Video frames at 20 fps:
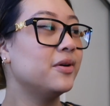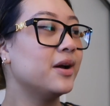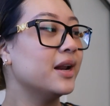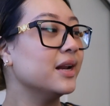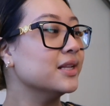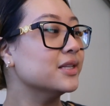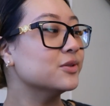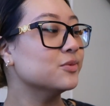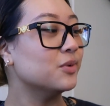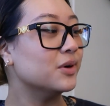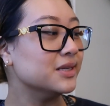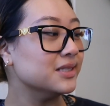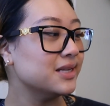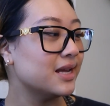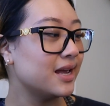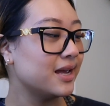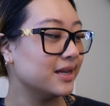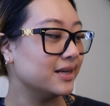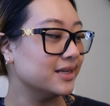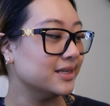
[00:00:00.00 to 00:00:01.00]
and it's One
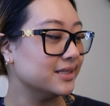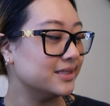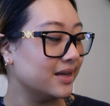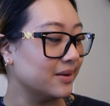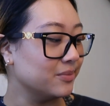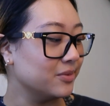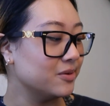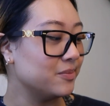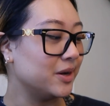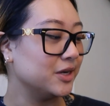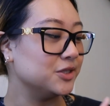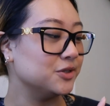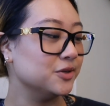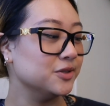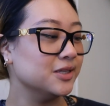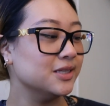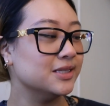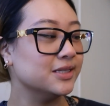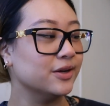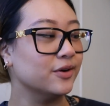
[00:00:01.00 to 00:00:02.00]
Day in December by
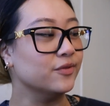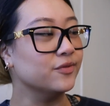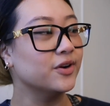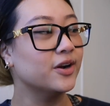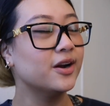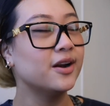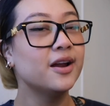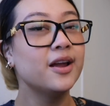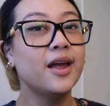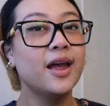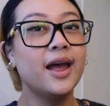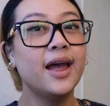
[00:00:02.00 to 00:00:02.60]
Josie Silver.